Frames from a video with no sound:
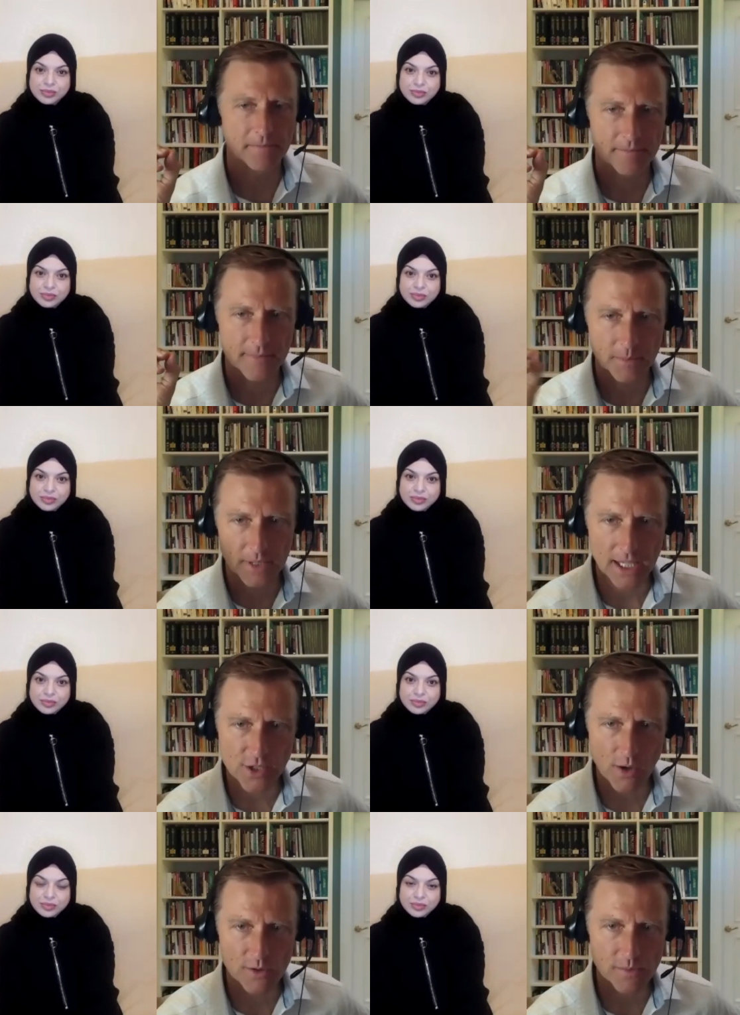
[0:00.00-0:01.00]
Speaker 1: the
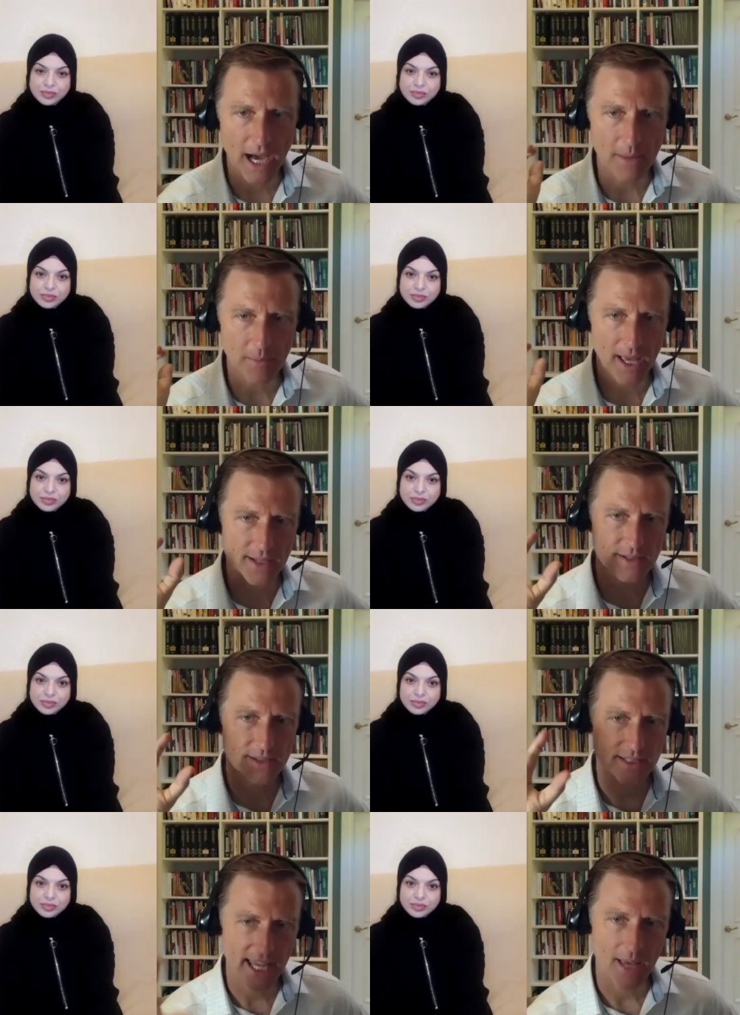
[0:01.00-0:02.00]
ketones bypass
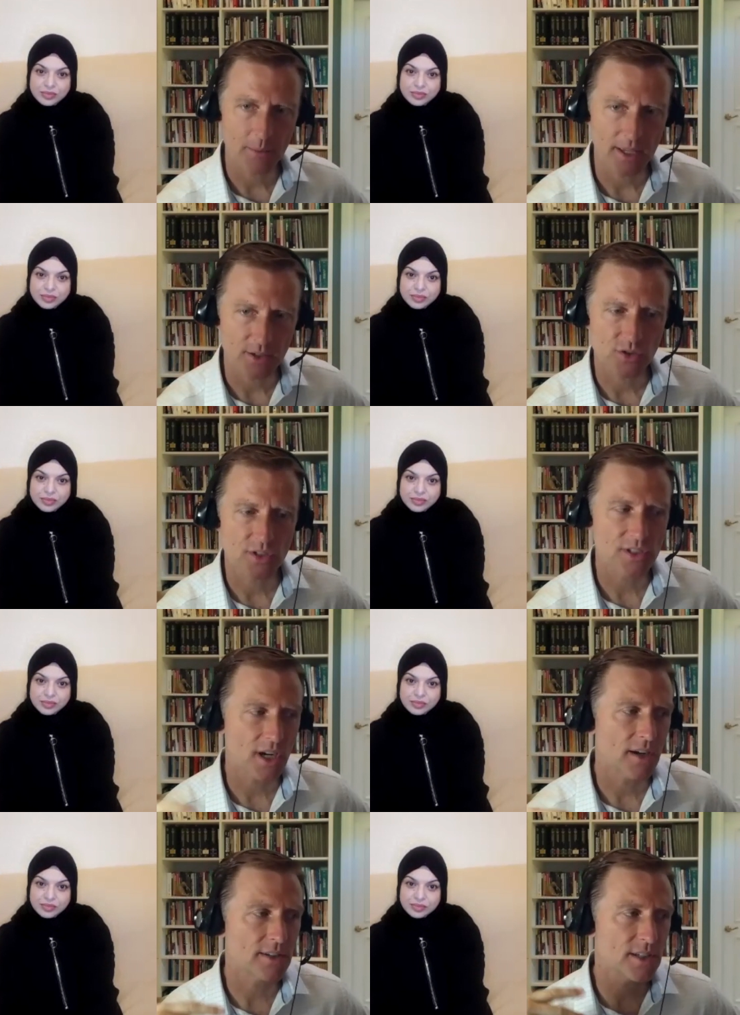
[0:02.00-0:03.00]
the damage and
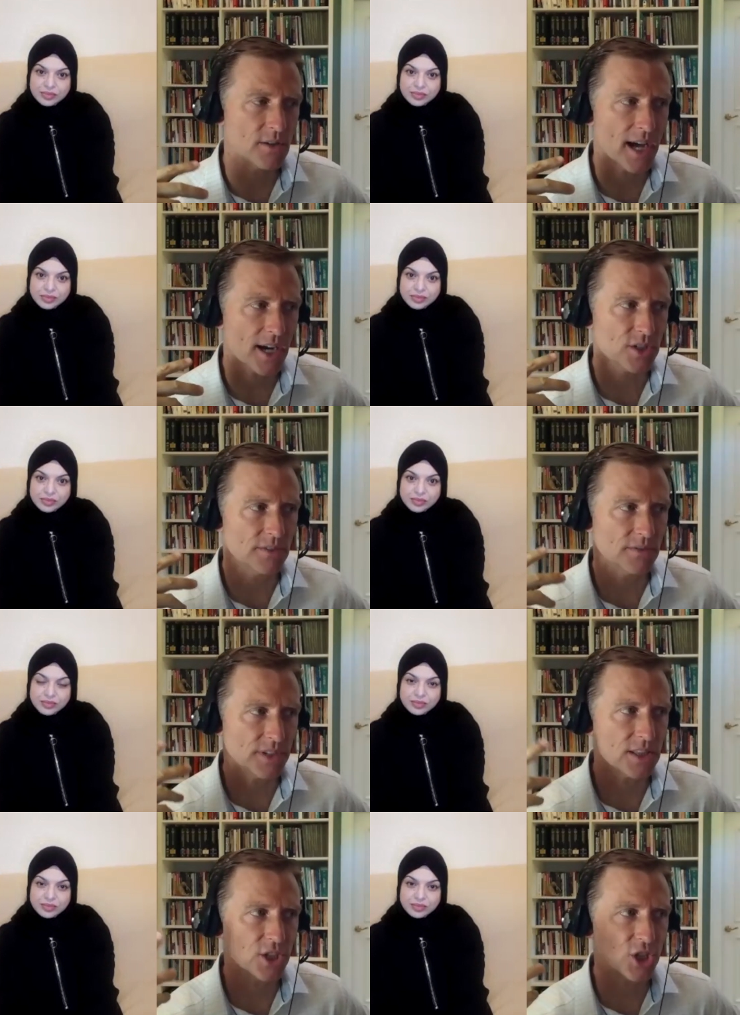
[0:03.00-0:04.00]
start to actually
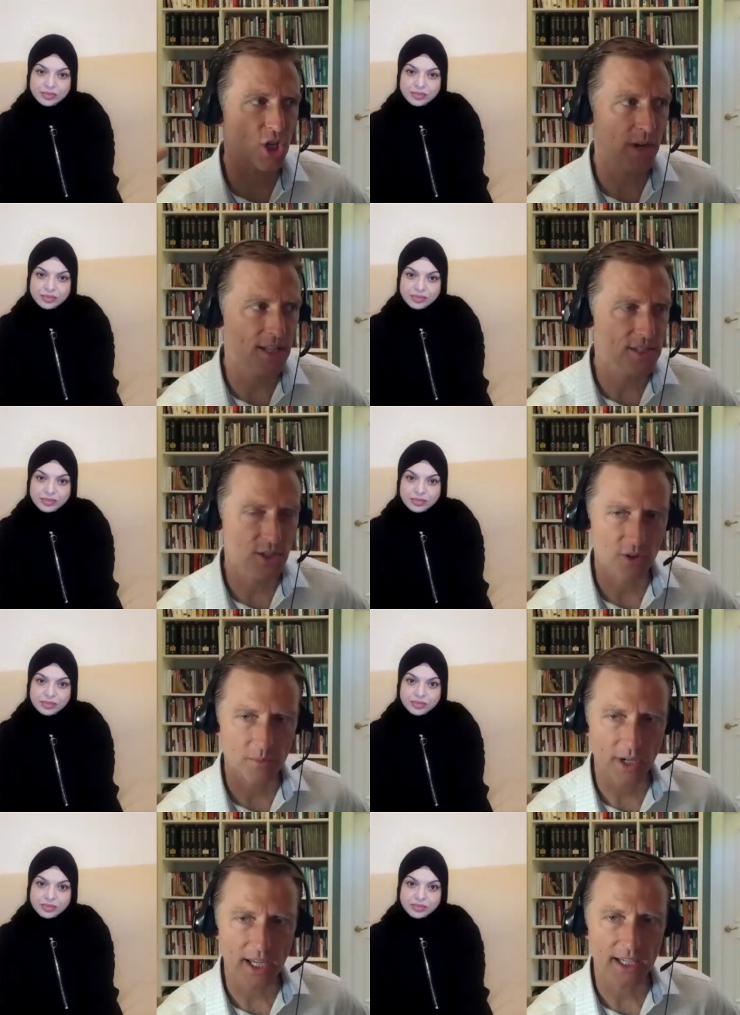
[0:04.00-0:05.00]
feed the neurons in your
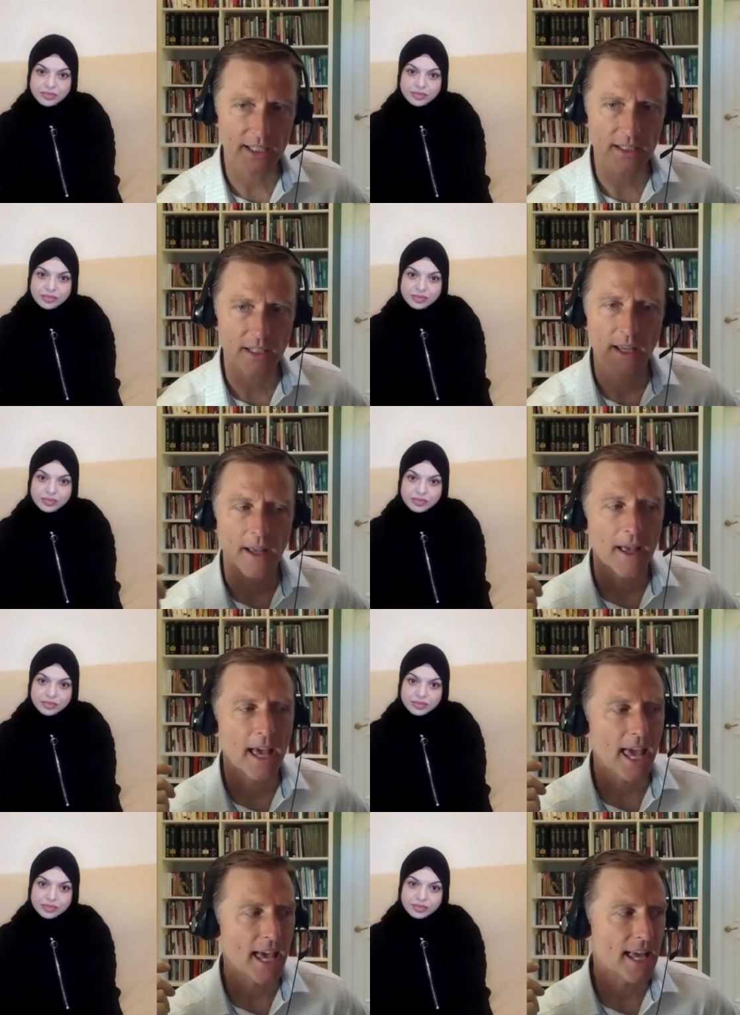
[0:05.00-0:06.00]
brain
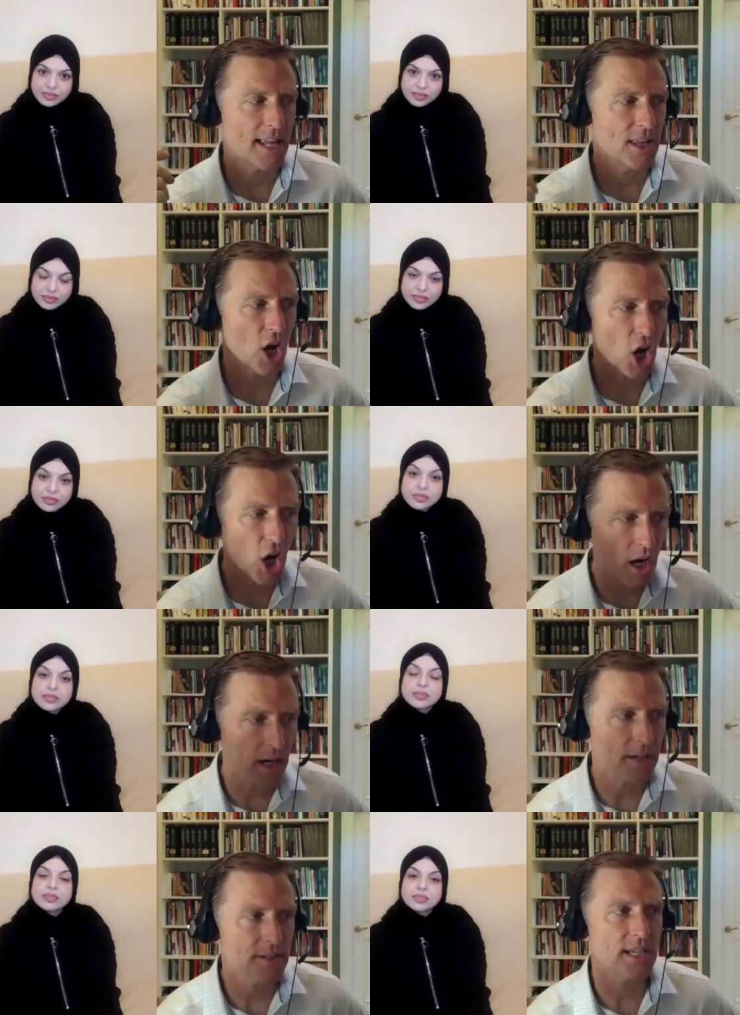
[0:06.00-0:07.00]
and the
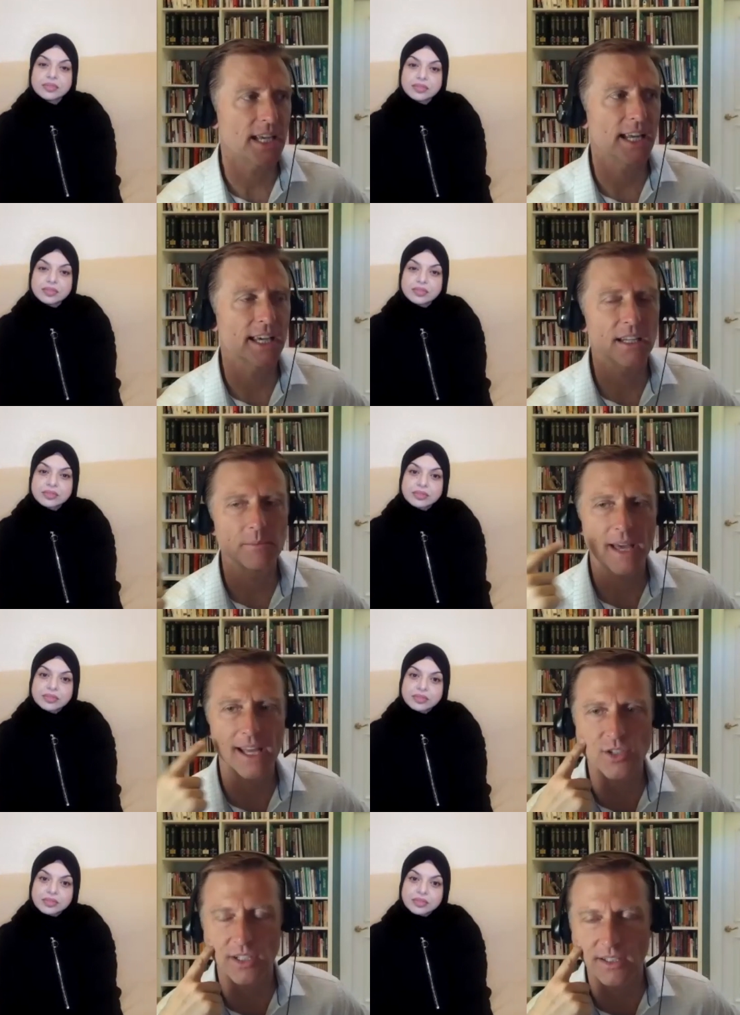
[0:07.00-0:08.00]
heart. And I can
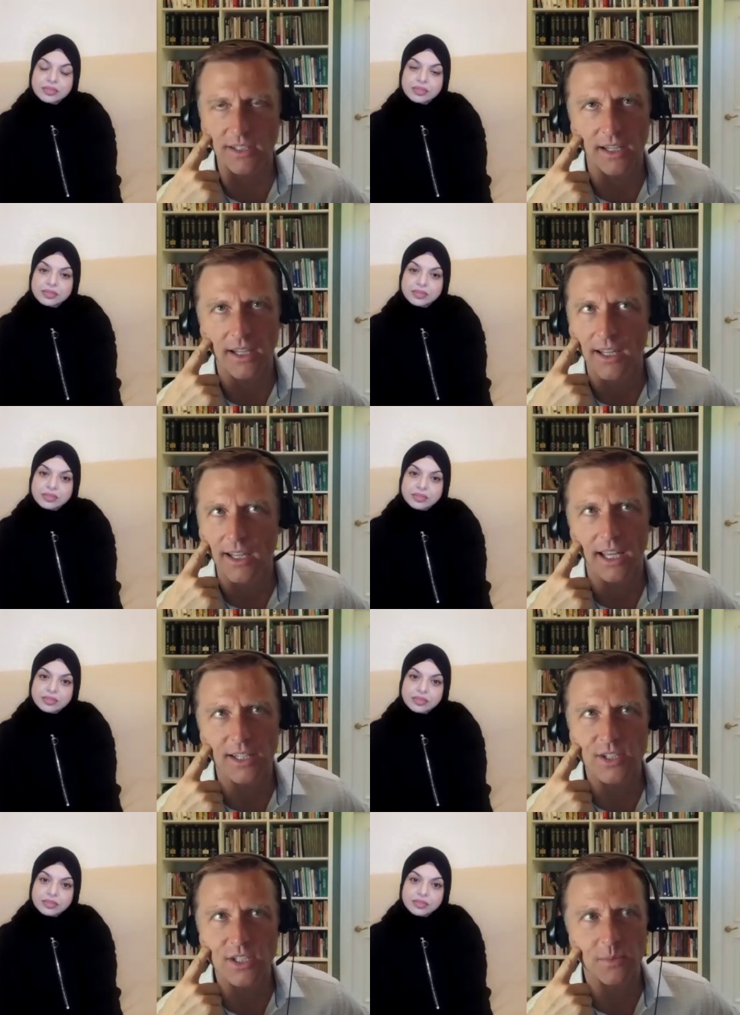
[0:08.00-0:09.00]
imagine
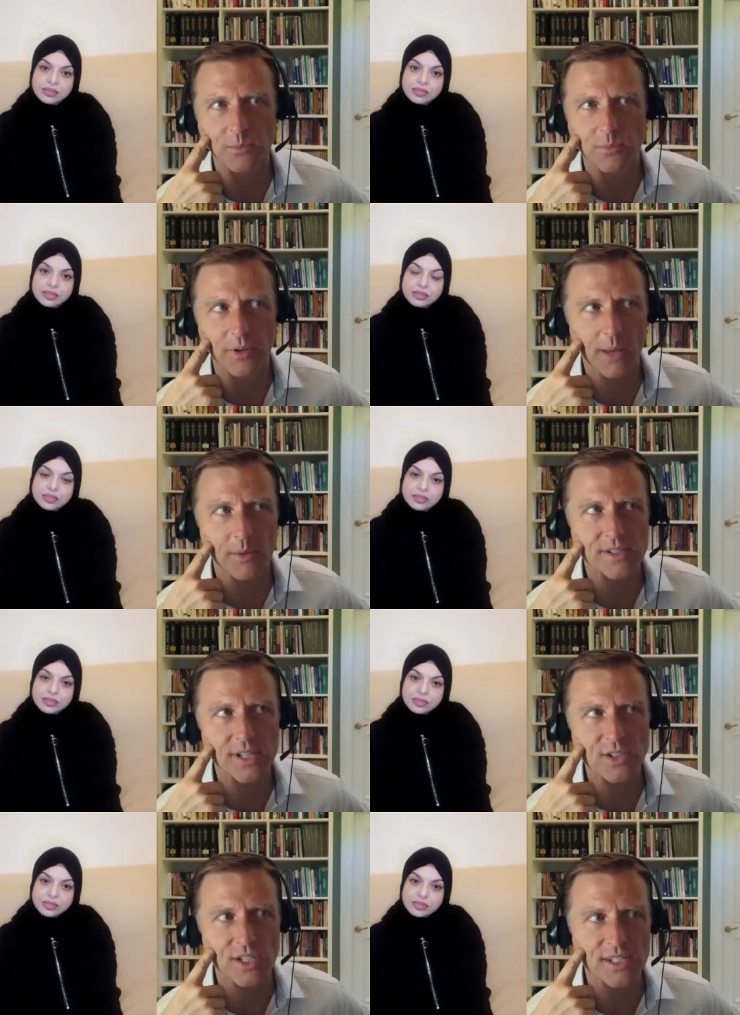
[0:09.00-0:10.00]
it's just probably
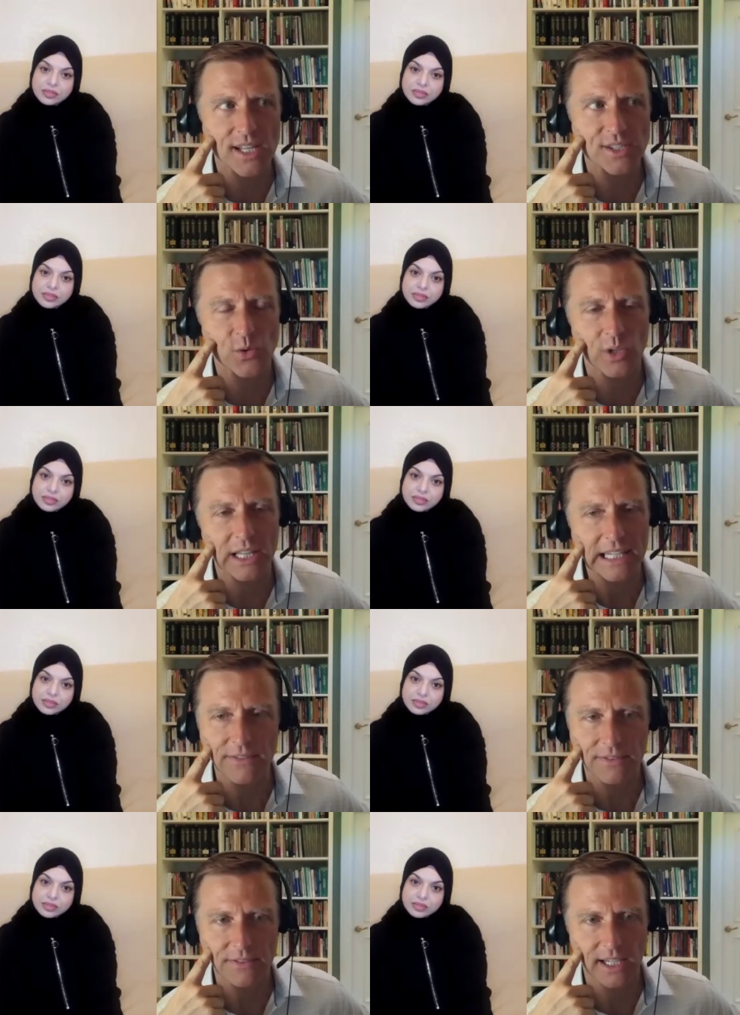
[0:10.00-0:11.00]
such a sense of
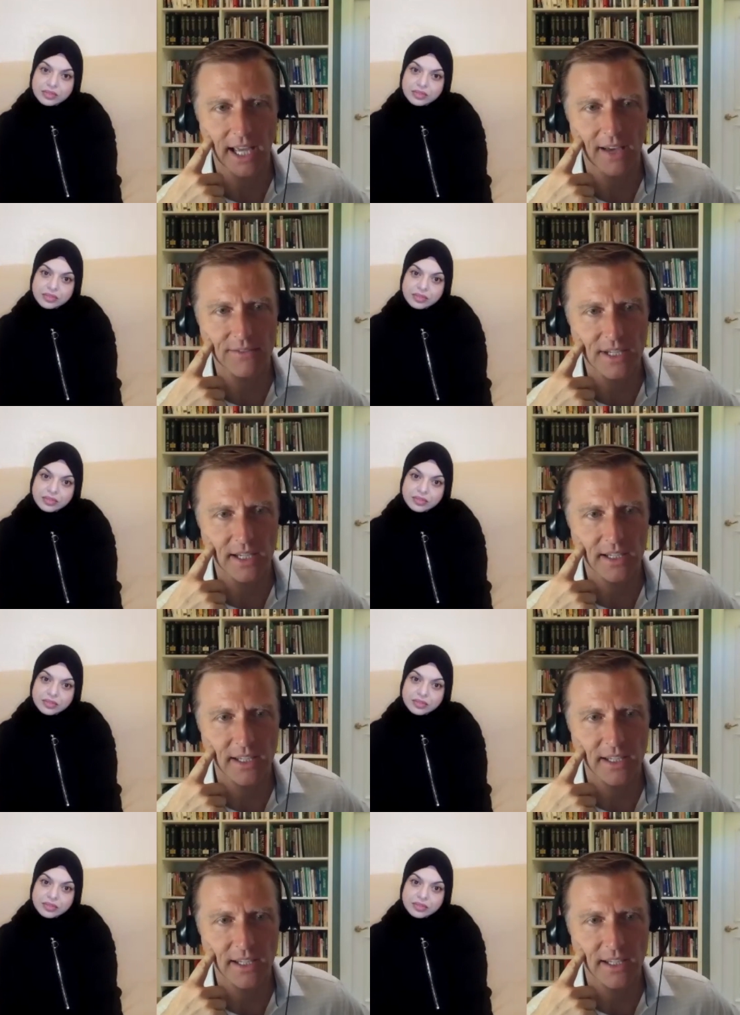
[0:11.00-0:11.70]
relief to have to,